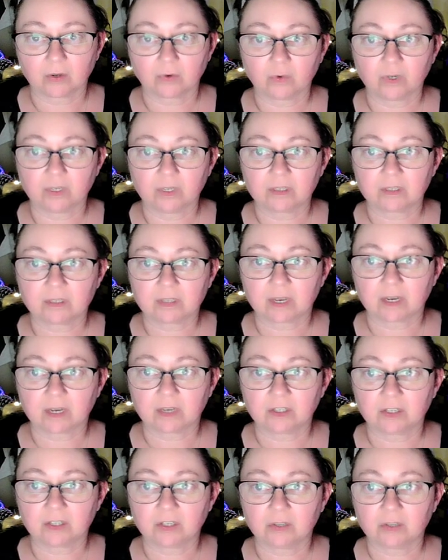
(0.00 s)
We
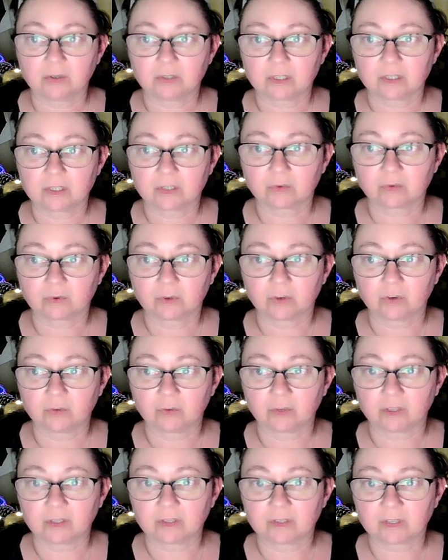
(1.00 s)
decided to use this room
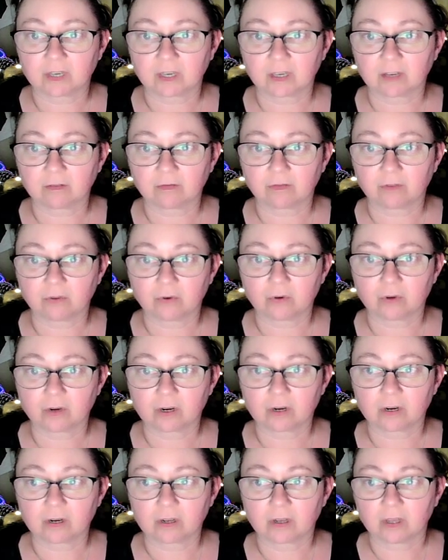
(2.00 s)
on the second
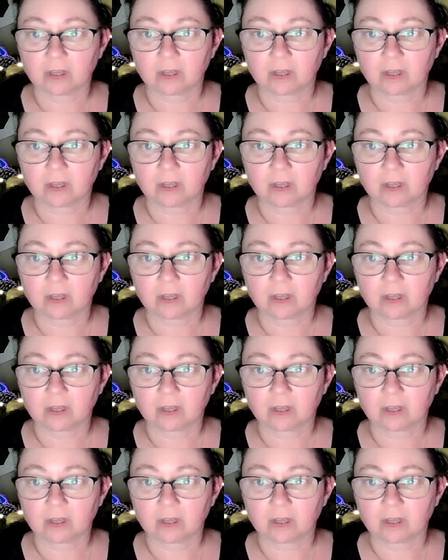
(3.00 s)
floor